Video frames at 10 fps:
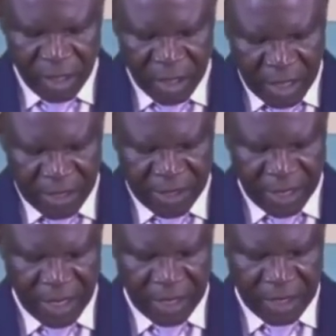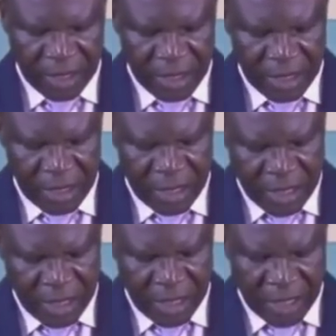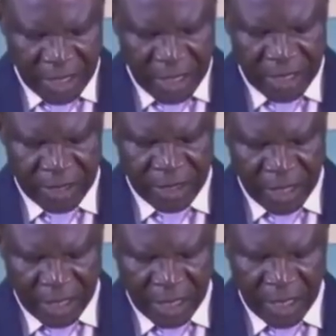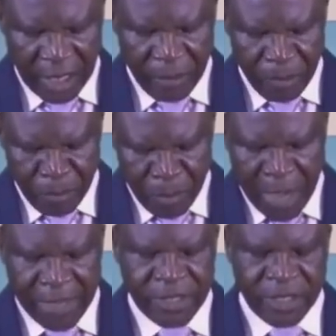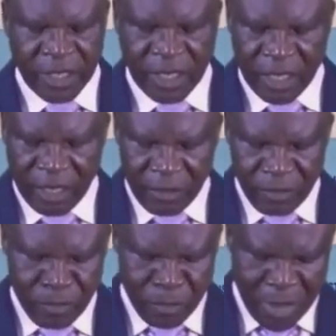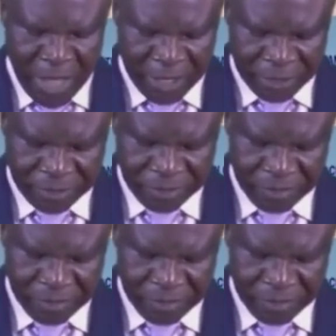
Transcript: This thing did these three mighty men.